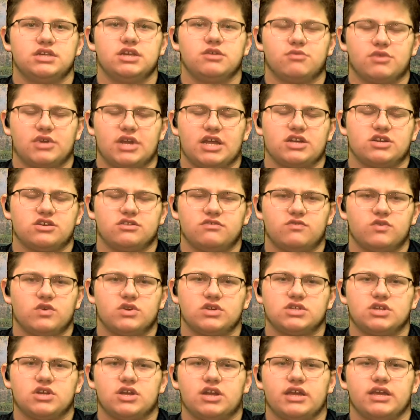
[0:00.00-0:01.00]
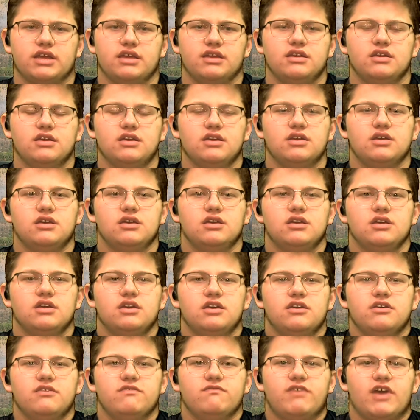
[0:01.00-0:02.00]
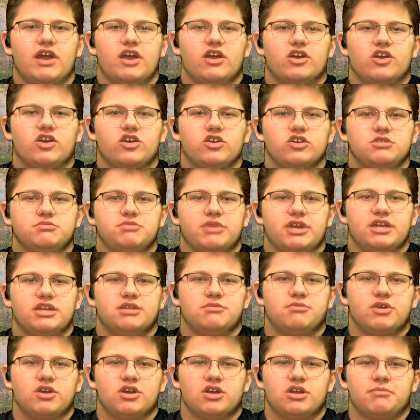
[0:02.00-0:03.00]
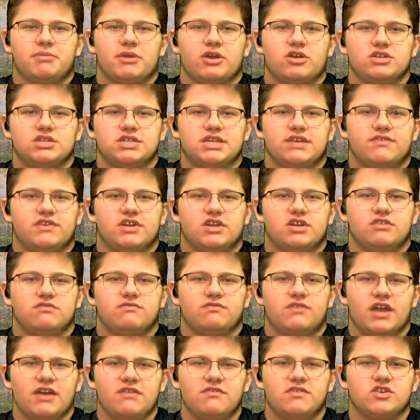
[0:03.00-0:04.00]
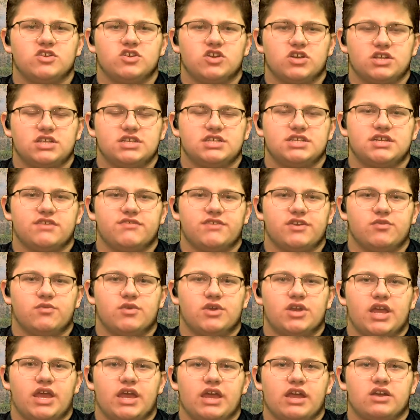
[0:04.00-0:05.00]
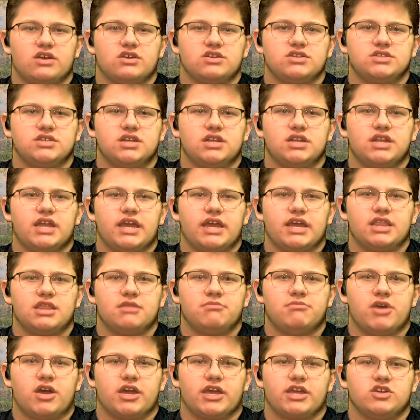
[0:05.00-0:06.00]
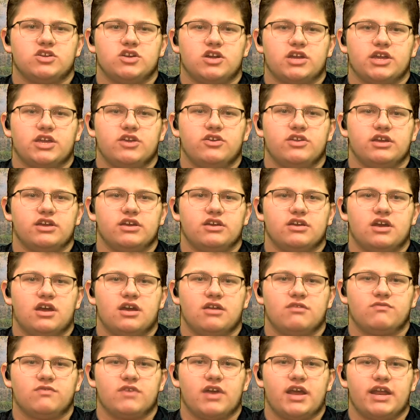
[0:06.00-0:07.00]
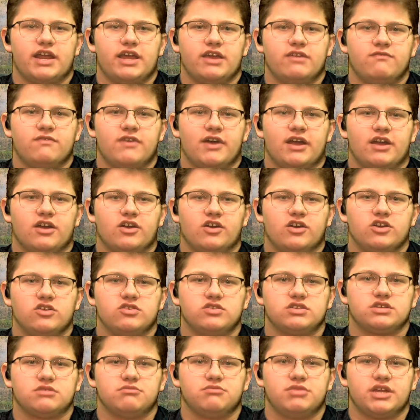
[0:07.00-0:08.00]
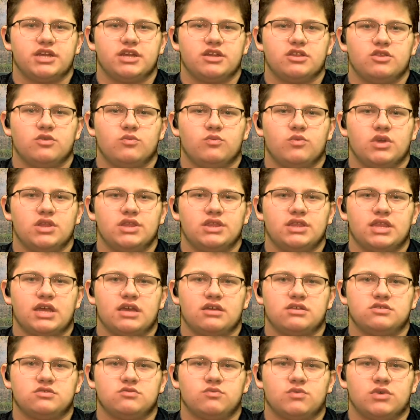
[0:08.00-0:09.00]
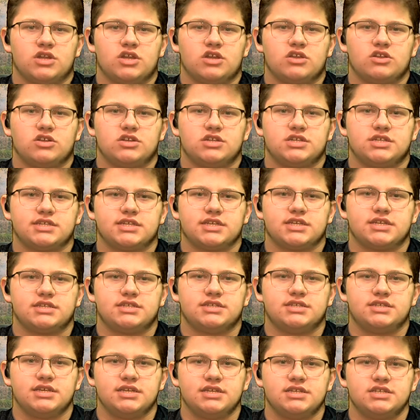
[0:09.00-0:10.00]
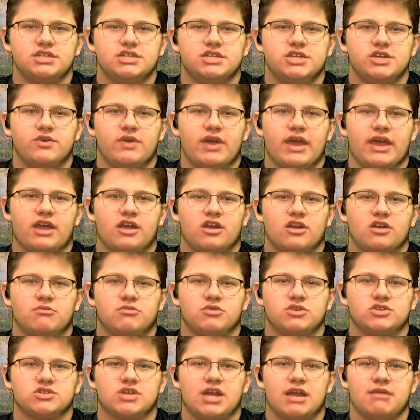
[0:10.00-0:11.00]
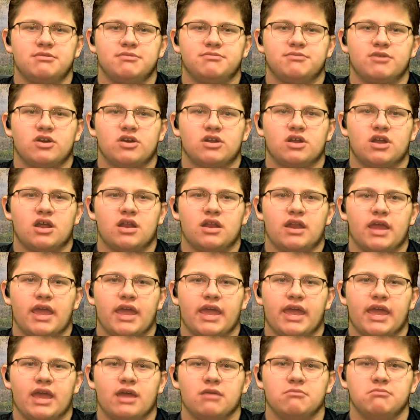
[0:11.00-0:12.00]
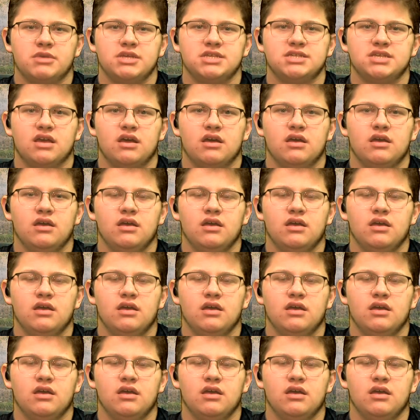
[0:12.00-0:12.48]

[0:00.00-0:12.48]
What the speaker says: National Forest. Fire crews plan to burn about 571 acres Sunday at the Boggy Draw unit. On Friday, fire crews completed the 1,162-acre prescribed burn on Hay Camp Mesa.